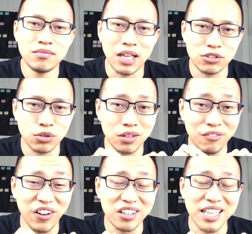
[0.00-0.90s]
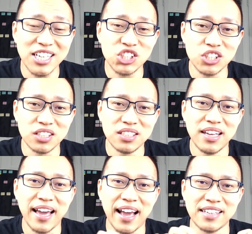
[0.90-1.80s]
That's when the foundation
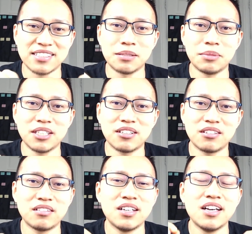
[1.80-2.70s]
has to be there,